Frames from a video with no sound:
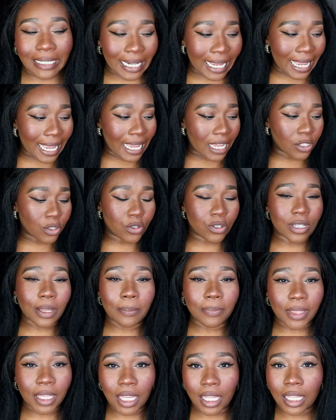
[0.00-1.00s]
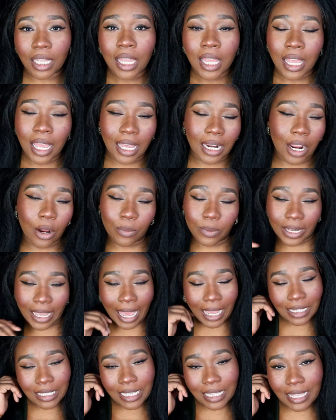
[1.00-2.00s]
of days or something, and I'll
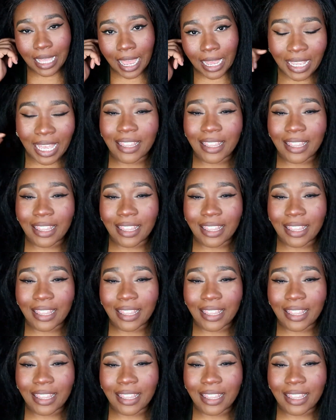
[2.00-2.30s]
react to that.